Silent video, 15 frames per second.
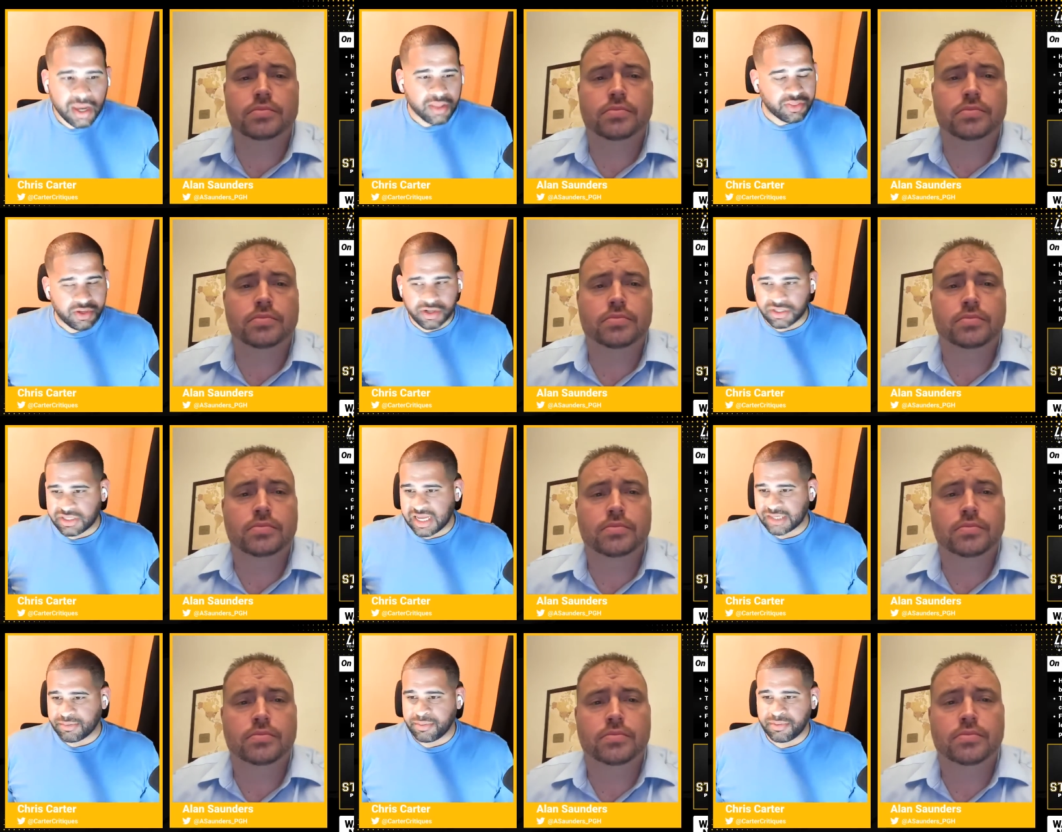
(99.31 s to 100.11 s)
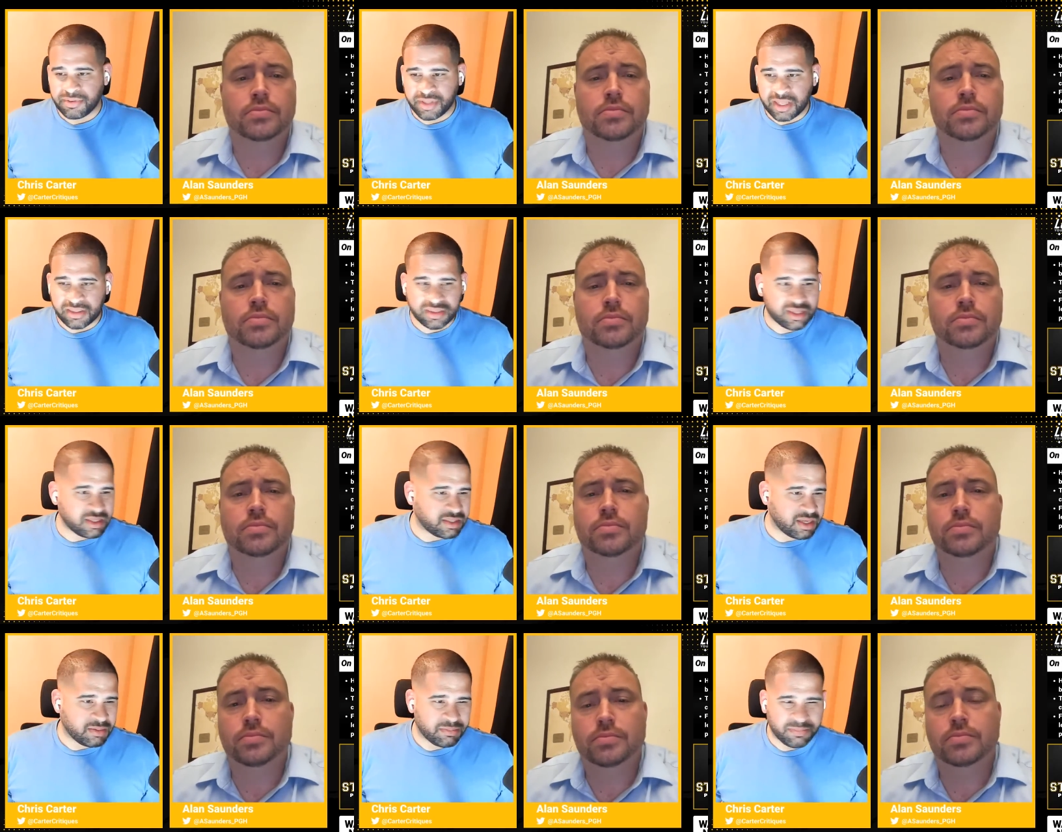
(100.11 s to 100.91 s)
Speaker 1: There's national people that think
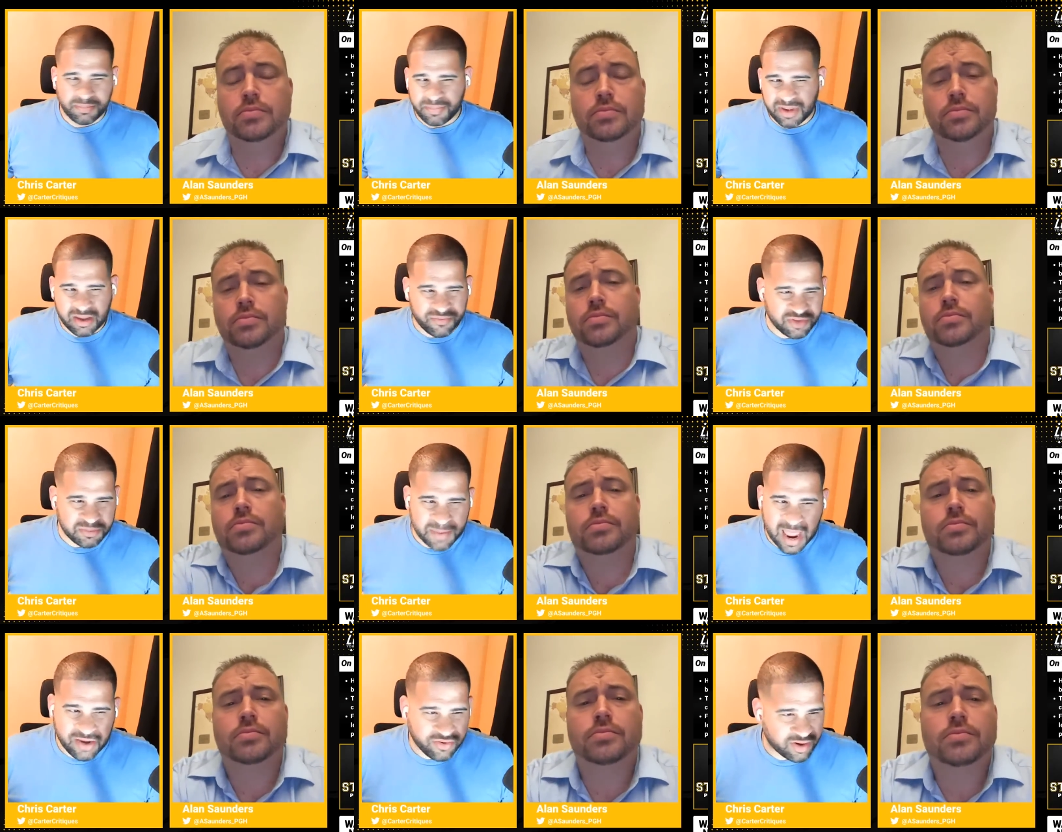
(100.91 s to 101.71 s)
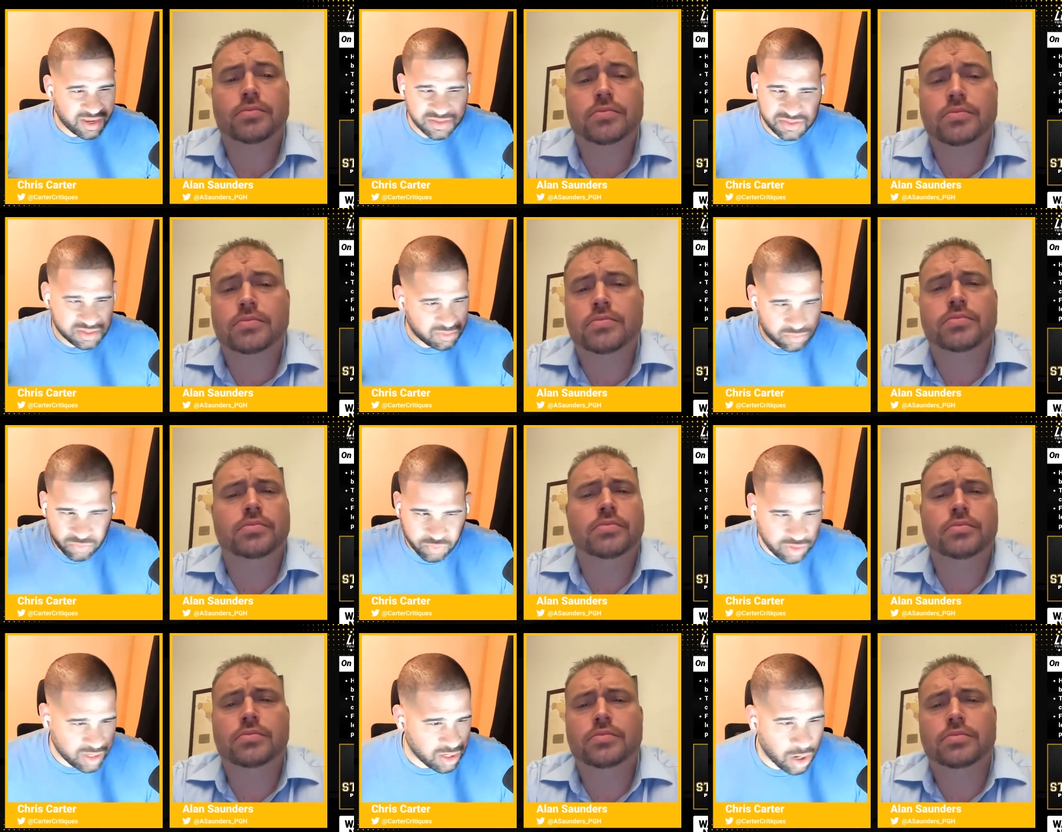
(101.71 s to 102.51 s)
that Minkah Fitzpatrick isn't
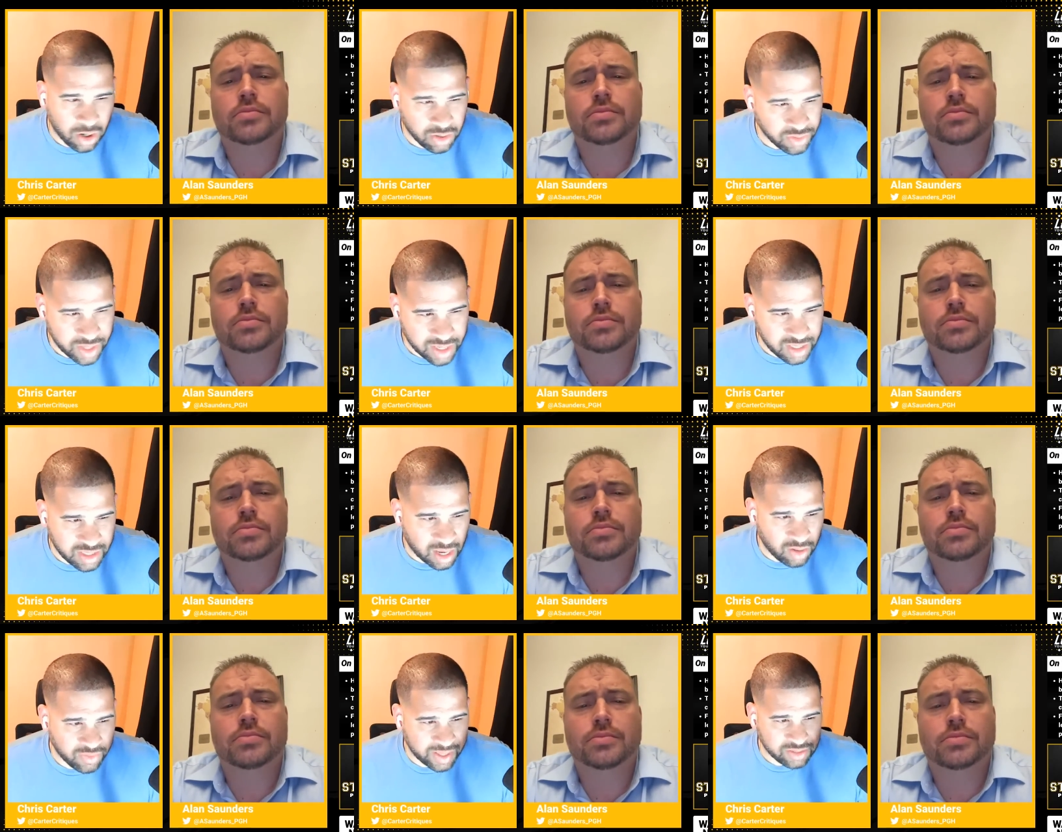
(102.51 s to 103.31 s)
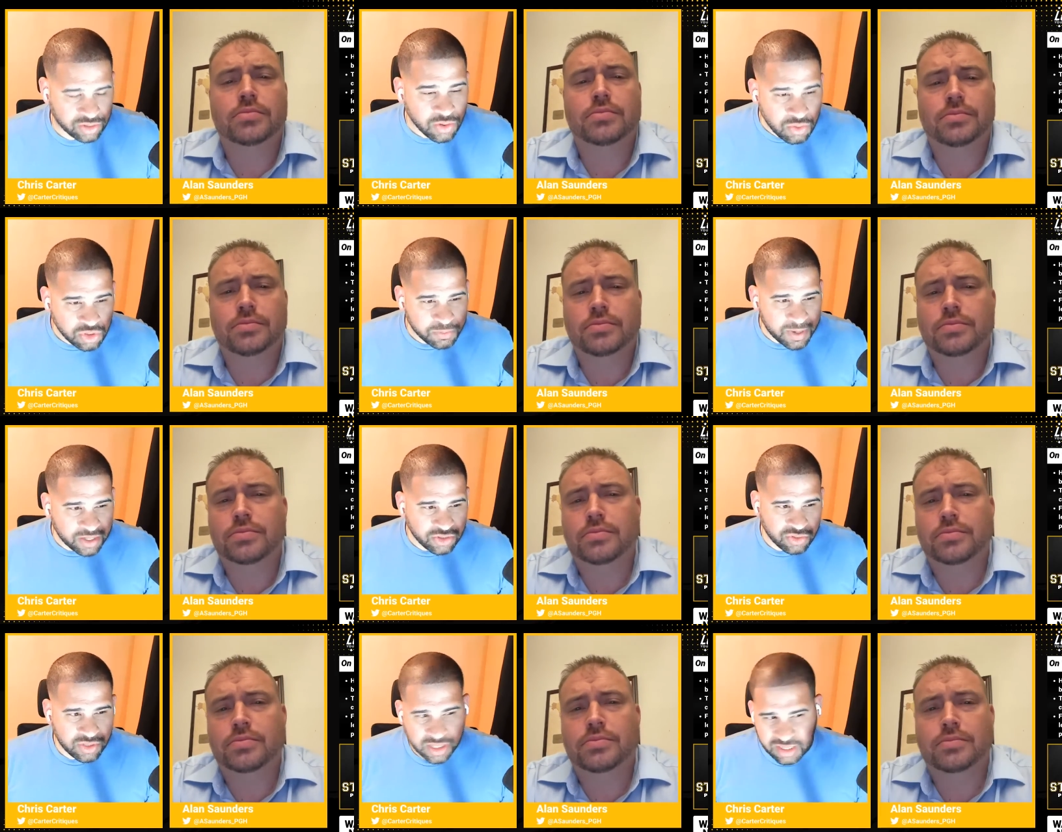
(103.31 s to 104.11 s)
really all that all that too
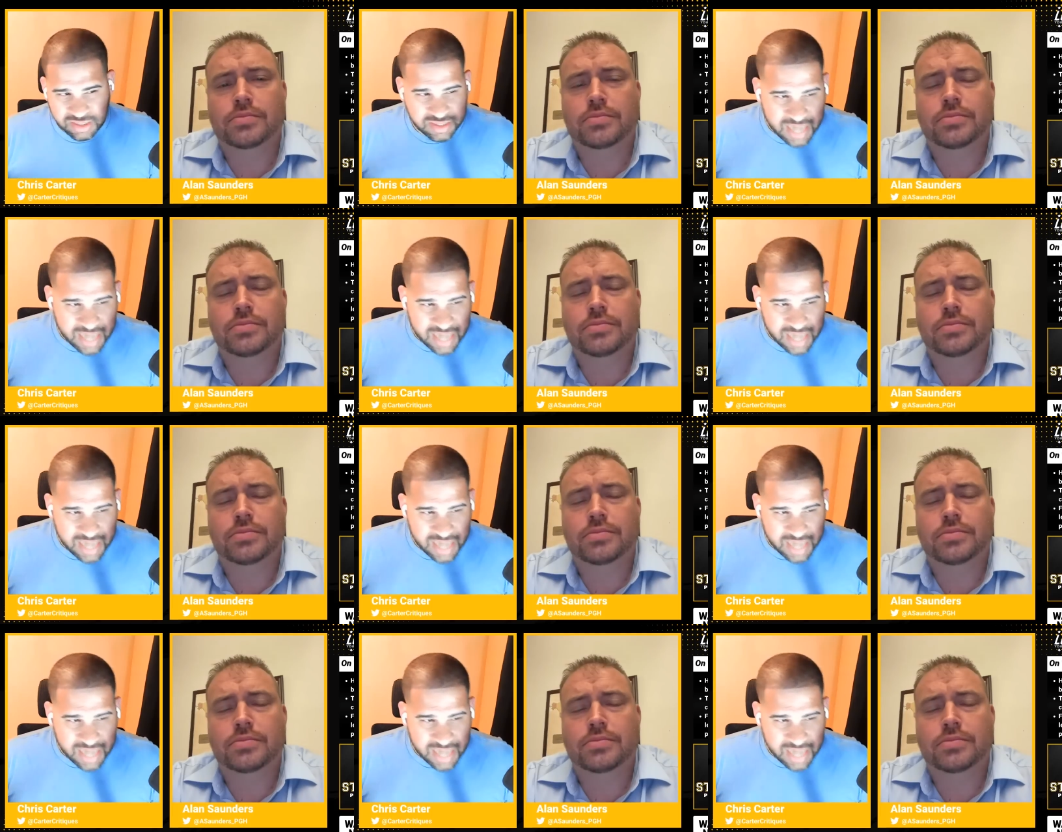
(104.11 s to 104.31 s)
special. Like, he's